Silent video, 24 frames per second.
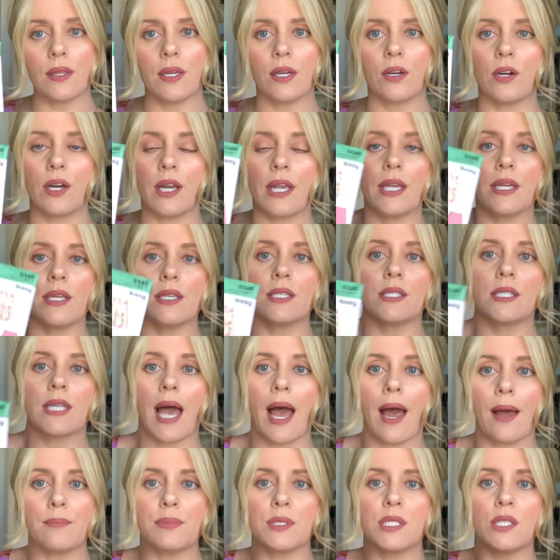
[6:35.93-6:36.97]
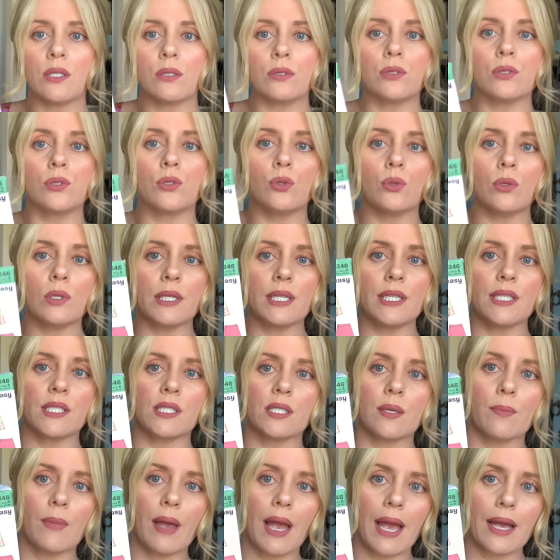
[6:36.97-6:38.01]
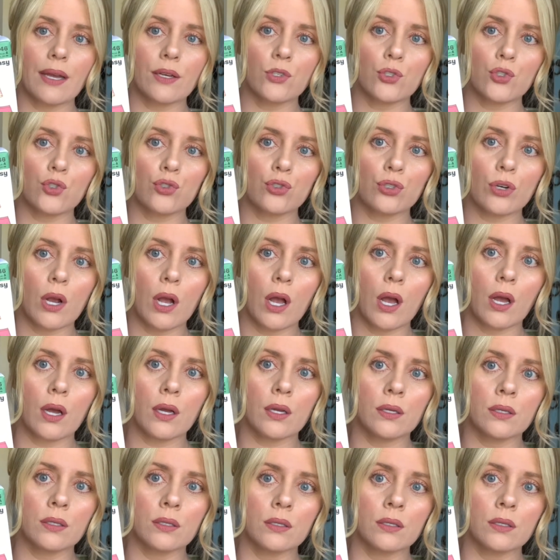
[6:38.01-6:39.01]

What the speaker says: There is absolutely some extra